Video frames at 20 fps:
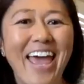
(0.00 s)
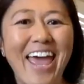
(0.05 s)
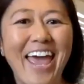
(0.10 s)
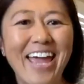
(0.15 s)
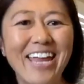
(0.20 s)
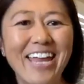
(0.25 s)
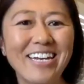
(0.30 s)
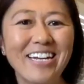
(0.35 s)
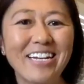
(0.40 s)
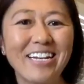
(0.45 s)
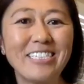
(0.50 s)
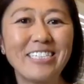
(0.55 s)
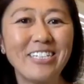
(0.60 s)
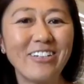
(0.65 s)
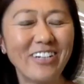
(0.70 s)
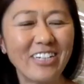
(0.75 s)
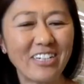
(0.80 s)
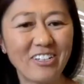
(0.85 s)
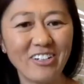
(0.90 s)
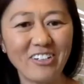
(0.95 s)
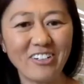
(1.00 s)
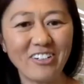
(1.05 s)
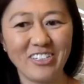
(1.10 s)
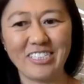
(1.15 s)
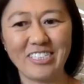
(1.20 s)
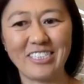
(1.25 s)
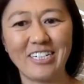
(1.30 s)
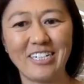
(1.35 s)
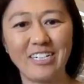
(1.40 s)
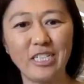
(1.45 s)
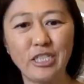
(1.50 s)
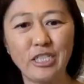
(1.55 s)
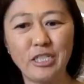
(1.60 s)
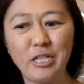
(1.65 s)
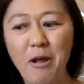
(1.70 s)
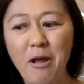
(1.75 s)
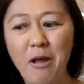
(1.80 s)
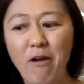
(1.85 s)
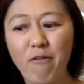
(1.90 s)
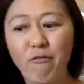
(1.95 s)
and do a Google search
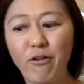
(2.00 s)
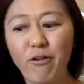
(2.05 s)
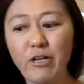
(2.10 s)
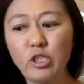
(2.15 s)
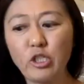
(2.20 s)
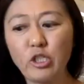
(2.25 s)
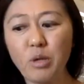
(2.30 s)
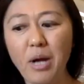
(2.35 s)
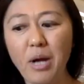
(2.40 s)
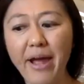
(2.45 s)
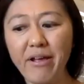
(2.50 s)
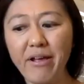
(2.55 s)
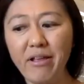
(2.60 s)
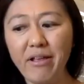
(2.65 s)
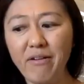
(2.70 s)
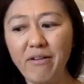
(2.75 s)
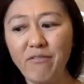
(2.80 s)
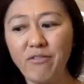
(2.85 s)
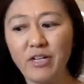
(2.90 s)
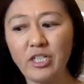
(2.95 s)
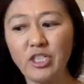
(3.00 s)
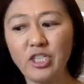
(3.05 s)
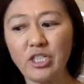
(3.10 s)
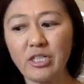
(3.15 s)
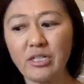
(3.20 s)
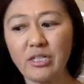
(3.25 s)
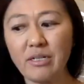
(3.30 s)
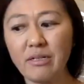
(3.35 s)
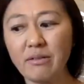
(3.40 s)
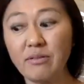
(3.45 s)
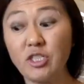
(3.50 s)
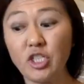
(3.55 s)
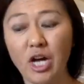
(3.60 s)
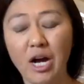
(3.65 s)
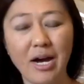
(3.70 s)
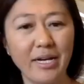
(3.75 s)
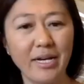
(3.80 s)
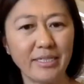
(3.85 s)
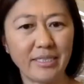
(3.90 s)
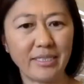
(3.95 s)
for trial version of
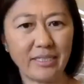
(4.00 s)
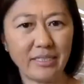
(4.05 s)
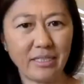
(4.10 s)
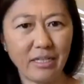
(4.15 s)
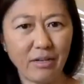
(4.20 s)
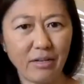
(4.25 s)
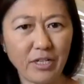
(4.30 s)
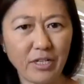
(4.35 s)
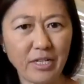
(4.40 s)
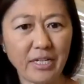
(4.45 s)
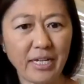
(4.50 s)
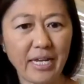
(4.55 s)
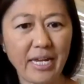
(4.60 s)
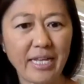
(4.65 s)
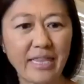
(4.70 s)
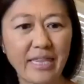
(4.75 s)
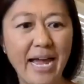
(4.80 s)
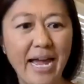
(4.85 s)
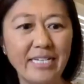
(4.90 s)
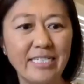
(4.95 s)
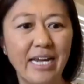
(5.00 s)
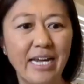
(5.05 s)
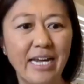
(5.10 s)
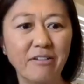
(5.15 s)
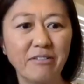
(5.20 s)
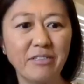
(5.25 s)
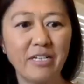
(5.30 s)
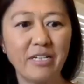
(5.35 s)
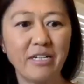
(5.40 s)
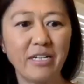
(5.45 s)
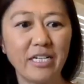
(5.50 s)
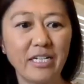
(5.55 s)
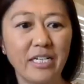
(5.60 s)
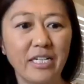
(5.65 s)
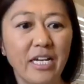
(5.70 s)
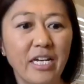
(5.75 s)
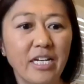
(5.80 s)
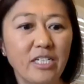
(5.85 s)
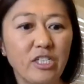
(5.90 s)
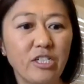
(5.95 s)
JAWS and see if you can get that downloaded
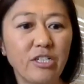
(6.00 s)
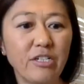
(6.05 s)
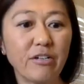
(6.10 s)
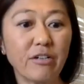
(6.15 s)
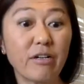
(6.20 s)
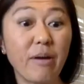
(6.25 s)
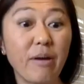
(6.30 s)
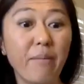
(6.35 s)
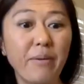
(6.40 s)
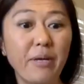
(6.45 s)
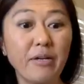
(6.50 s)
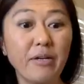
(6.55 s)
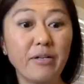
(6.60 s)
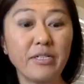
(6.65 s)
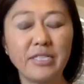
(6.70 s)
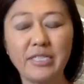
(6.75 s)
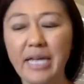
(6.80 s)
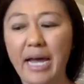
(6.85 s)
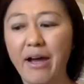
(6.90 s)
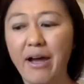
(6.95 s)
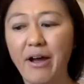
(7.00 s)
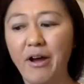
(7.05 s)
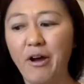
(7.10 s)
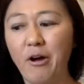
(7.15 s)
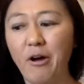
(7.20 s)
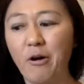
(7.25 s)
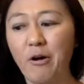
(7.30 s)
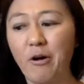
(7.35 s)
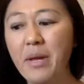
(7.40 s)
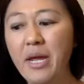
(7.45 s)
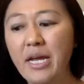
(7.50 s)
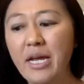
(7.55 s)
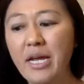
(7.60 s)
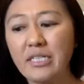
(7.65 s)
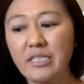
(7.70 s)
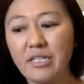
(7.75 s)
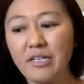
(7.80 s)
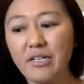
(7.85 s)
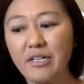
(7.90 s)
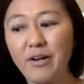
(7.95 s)
to your computers at home
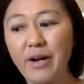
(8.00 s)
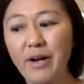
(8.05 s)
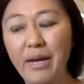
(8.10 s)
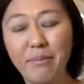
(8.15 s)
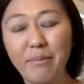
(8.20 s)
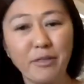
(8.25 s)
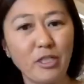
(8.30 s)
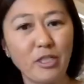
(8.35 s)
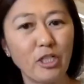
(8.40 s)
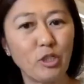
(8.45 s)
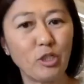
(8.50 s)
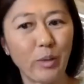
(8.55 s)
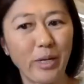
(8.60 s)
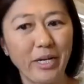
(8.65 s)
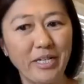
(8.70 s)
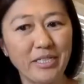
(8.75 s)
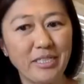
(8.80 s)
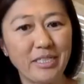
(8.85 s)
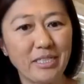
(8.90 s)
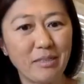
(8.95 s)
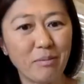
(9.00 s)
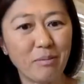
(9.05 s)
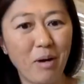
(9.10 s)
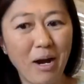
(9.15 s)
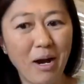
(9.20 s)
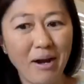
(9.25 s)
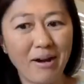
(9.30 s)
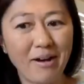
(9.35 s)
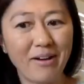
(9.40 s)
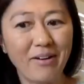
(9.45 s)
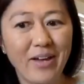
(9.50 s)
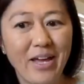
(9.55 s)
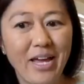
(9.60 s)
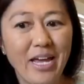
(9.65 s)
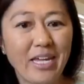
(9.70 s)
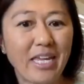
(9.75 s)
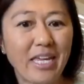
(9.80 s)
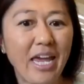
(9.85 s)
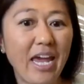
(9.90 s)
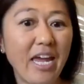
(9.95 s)
so you're able to join us tomorrow.
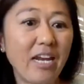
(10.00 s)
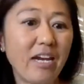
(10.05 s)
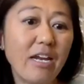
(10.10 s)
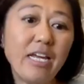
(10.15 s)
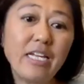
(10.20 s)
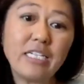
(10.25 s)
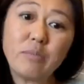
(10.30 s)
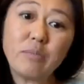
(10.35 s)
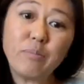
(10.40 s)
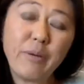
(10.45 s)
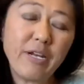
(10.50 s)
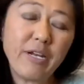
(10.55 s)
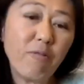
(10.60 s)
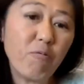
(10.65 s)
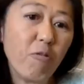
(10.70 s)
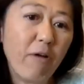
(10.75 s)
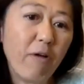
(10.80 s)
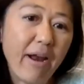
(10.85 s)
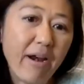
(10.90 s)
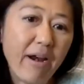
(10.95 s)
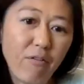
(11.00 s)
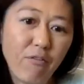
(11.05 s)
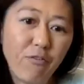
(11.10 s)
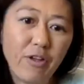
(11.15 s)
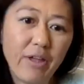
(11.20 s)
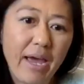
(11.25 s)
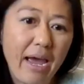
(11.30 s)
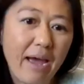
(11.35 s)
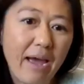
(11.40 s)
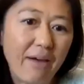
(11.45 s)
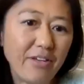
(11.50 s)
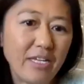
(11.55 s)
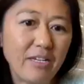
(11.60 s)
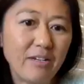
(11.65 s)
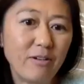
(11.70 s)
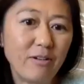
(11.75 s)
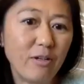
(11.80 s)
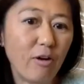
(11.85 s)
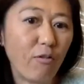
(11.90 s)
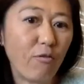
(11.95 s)
Kate, it's been wonderful having
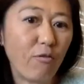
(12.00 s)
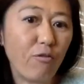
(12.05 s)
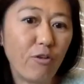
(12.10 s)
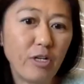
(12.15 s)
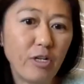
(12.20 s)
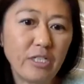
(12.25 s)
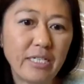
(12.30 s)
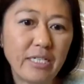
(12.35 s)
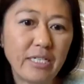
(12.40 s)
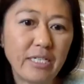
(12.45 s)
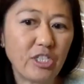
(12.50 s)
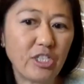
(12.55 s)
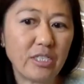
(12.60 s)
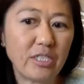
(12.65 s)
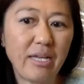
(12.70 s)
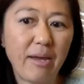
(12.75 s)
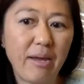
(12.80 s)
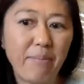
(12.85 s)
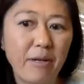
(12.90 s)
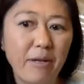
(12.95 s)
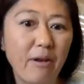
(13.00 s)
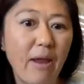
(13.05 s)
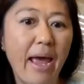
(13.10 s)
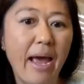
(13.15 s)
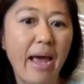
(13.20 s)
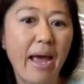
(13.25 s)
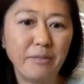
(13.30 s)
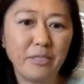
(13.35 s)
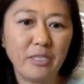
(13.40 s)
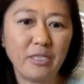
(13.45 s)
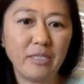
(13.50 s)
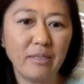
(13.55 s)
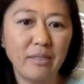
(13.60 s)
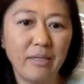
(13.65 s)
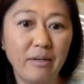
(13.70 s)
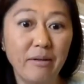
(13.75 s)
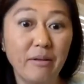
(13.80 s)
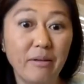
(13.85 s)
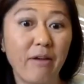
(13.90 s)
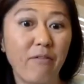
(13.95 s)
you. Your four sessions have been
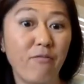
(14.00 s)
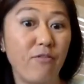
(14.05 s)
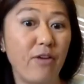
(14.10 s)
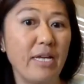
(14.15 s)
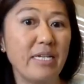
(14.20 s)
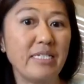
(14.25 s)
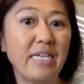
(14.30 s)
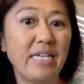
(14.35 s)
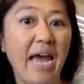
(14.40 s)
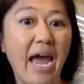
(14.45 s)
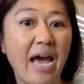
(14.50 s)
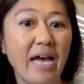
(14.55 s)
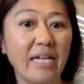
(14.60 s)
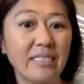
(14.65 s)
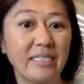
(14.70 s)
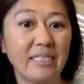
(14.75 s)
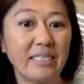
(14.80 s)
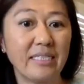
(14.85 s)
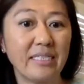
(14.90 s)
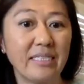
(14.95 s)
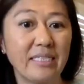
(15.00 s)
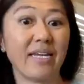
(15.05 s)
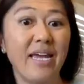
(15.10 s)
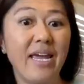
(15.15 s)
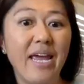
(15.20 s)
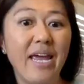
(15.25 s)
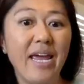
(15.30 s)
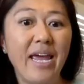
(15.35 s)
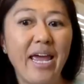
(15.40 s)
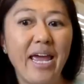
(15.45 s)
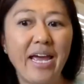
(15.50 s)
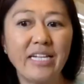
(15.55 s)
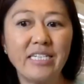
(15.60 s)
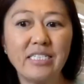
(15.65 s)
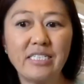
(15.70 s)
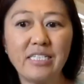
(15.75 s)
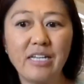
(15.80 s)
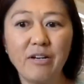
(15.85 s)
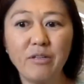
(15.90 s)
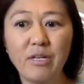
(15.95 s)
absolutely fantastic. And
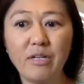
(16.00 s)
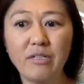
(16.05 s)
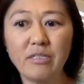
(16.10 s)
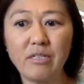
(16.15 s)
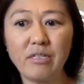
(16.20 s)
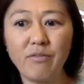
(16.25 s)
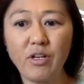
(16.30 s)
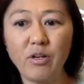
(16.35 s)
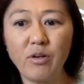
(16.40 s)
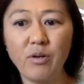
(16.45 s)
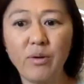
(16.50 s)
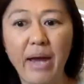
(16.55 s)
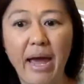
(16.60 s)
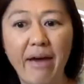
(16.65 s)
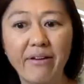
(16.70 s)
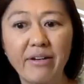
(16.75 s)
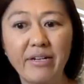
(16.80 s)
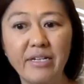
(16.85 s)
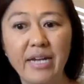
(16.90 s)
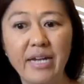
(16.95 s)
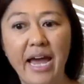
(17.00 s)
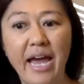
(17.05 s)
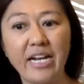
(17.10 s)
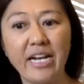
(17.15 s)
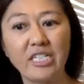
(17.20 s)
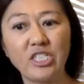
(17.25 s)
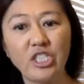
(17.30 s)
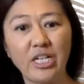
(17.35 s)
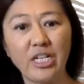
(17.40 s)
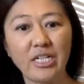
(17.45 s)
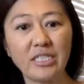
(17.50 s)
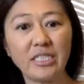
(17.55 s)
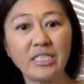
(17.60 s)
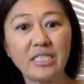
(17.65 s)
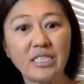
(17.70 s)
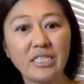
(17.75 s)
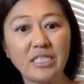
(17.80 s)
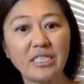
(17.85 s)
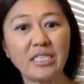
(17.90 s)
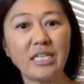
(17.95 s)
so, those of you who hadn't had a chance
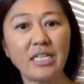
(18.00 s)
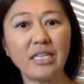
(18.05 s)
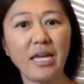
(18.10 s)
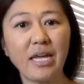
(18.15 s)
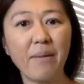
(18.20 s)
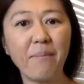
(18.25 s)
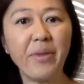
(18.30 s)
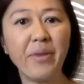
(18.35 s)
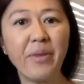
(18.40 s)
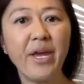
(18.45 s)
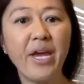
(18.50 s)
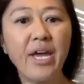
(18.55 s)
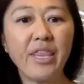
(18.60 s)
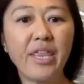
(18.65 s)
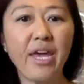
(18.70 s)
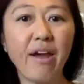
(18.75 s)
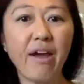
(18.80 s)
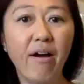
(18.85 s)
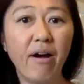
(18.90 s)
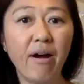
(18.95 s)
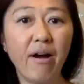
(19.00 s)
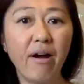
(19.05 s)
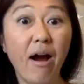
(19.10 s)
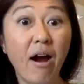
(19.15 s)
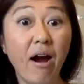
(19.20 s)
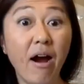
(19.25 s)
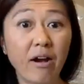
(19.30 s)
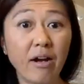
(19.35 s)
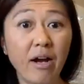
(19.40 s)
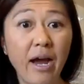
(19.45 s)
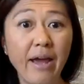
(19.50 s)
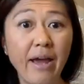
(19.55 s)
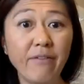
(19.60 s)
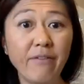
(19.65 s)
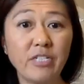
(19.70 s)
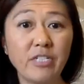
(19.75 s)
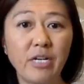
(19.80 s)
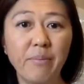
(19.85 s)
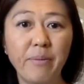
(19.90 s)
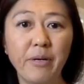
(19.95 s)
to see them, they are archived
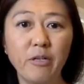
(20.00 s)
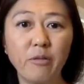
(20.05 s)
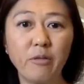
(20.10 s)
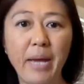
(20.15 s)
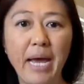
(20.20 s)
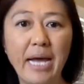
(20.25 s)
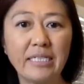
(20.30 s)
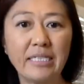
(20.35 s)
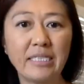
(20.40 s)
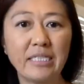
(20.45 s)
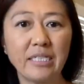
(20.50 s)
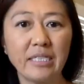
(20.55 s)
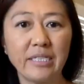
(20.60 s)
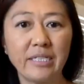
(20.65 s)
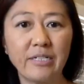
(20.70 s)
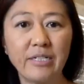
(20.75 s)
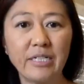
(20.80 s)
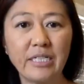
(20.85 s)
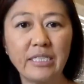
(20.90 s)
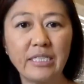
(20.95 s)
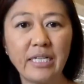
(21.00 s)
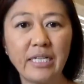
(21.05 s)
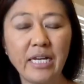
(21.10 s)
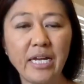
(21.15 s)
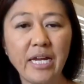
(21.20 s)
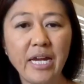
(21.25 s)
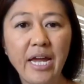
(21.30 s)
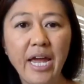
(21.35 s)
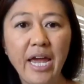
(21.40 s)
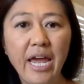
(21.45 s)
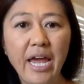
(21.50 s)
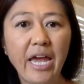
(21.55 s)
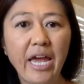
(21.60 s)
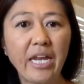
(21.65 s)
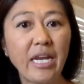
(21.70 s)
on both Paths to Literacy and